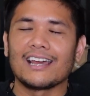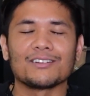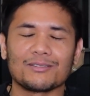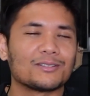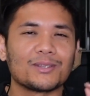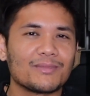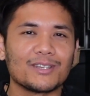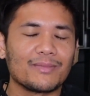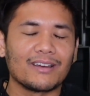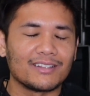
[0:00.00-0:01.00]
I don't know, there's something
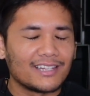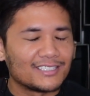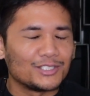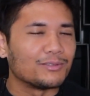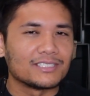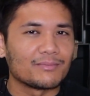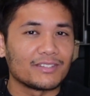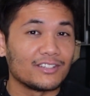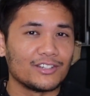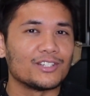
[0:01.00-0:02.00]
about it that's doing
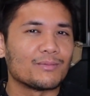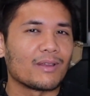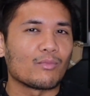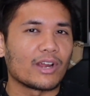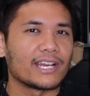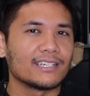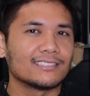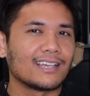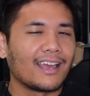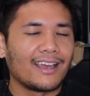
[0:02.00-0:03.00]
something good to my brain.